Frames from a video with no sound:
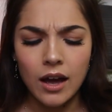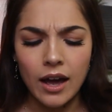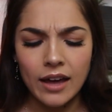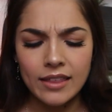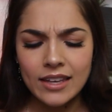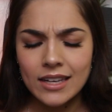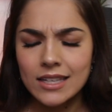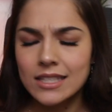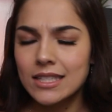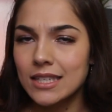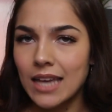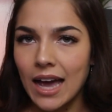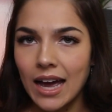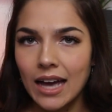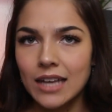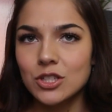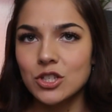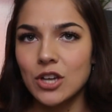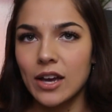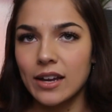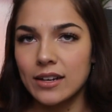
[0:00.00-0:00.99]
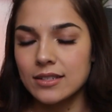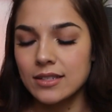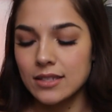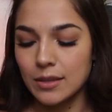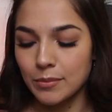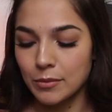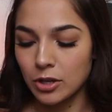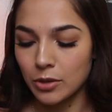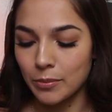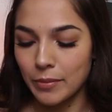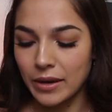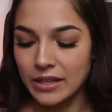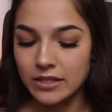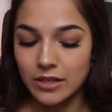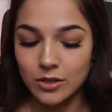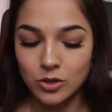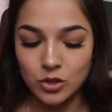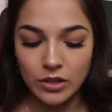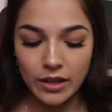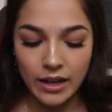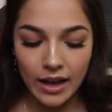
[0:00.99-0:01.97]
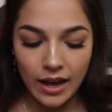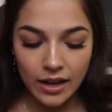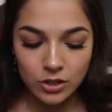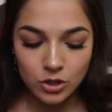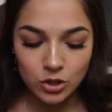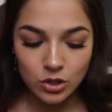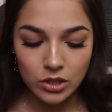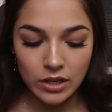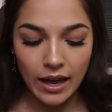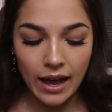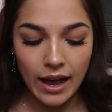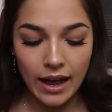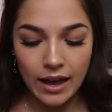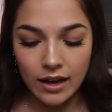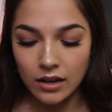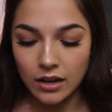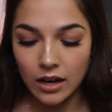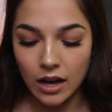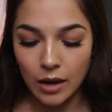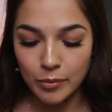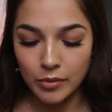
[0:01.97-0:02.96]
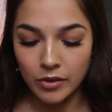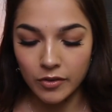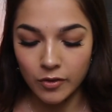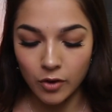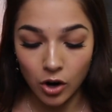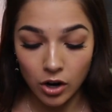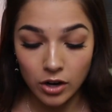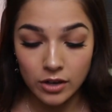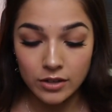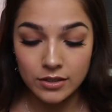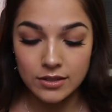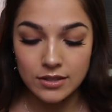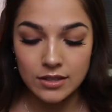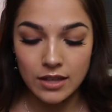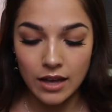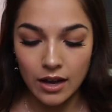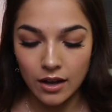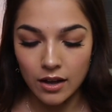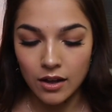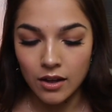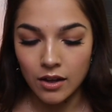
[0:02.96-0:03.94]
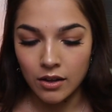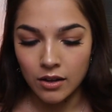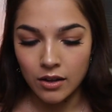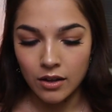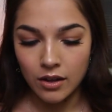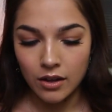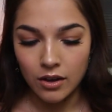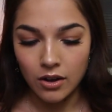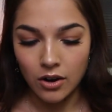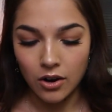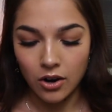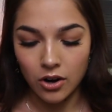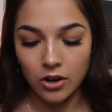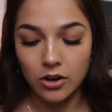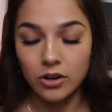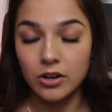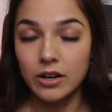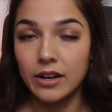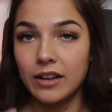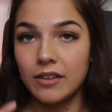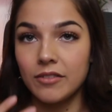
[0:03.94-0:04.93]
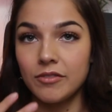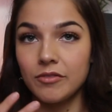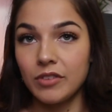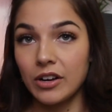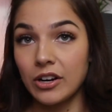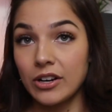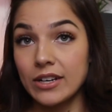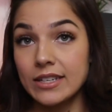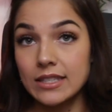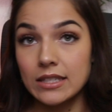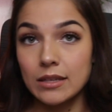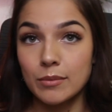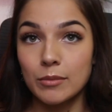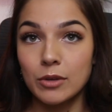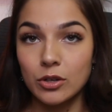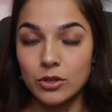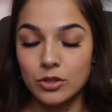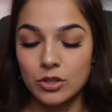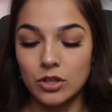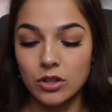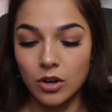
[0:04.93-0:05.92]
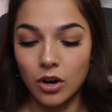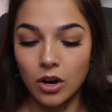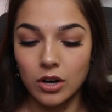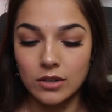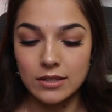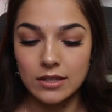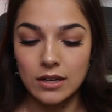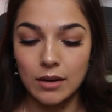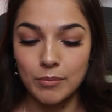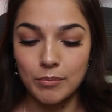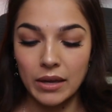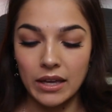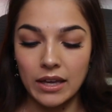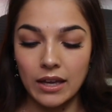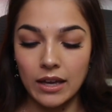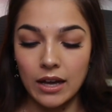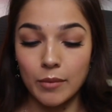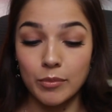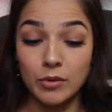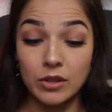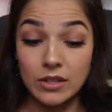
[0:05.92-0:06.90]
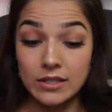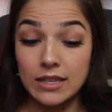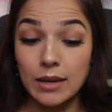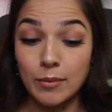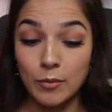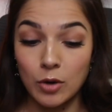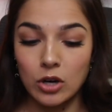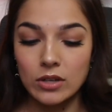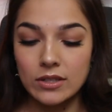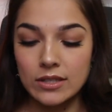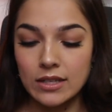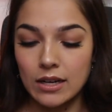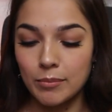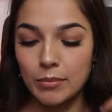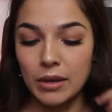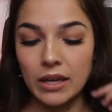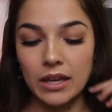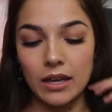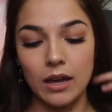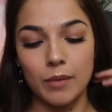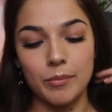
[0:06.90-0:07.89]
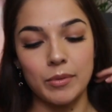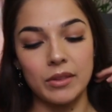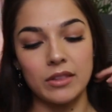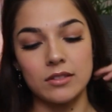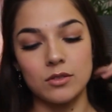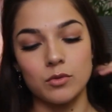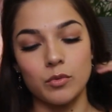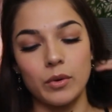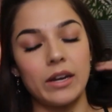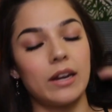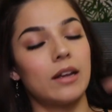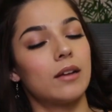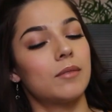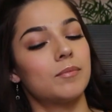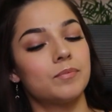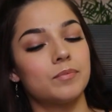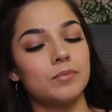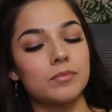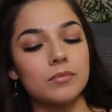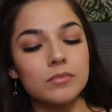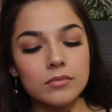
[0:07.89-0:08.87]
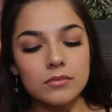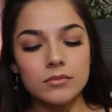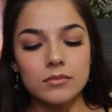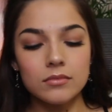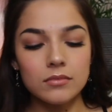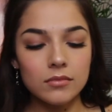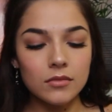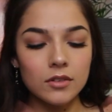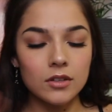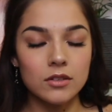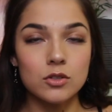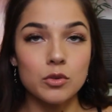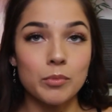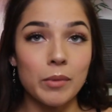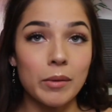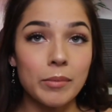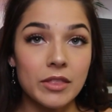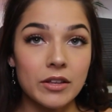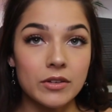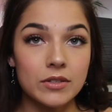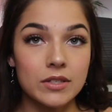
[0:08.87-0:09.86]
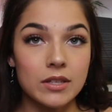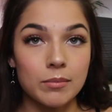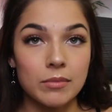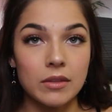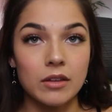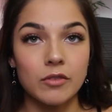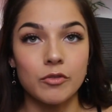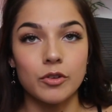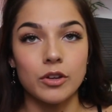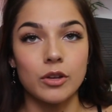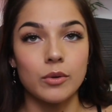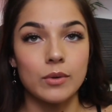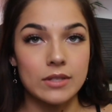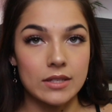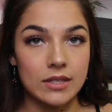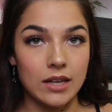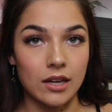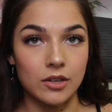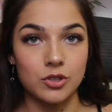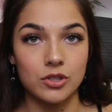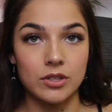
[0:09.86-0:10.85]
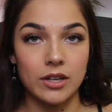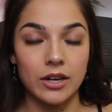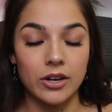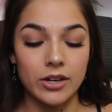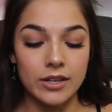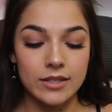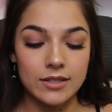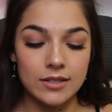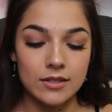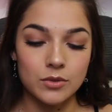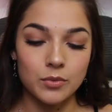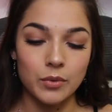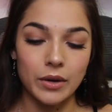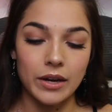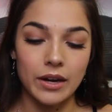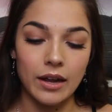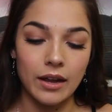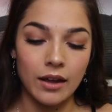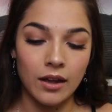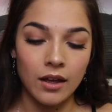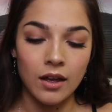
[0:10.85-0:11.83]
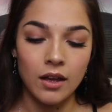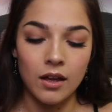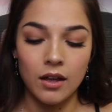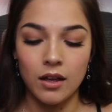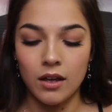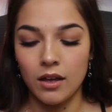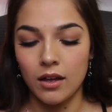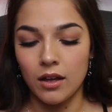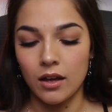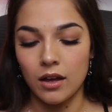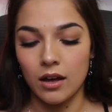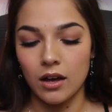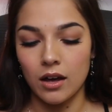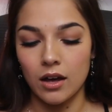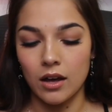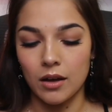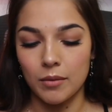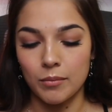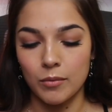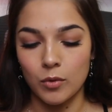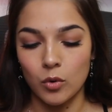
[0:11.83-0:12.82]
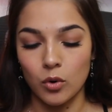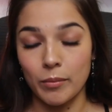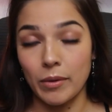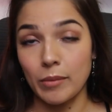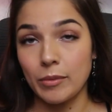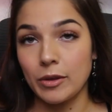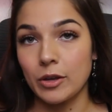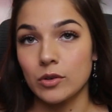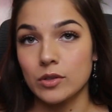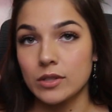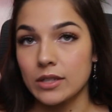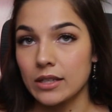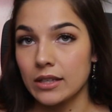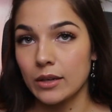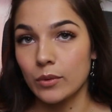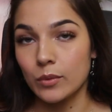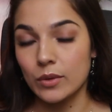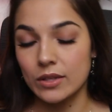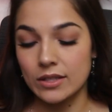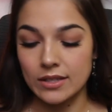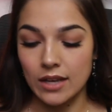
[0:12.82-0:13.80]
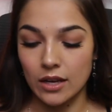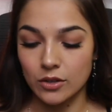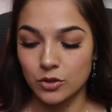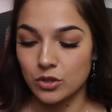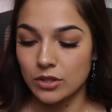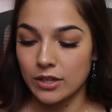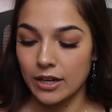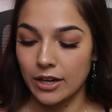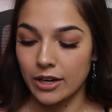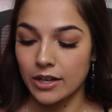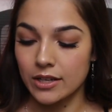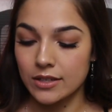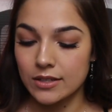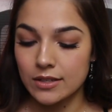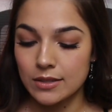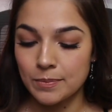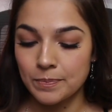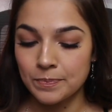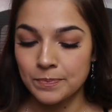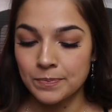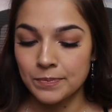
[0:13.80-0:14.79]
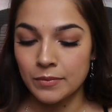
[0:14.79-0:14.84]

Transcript: I think Sag had a similar message. And they actually had a couple of cards that are very similar to the cards that I'm picking up, or the same cards that I'm picking up in this reading. So maybe there's something for you in Sagittarius's reading, or maybe you're dealing with a Sagittarius.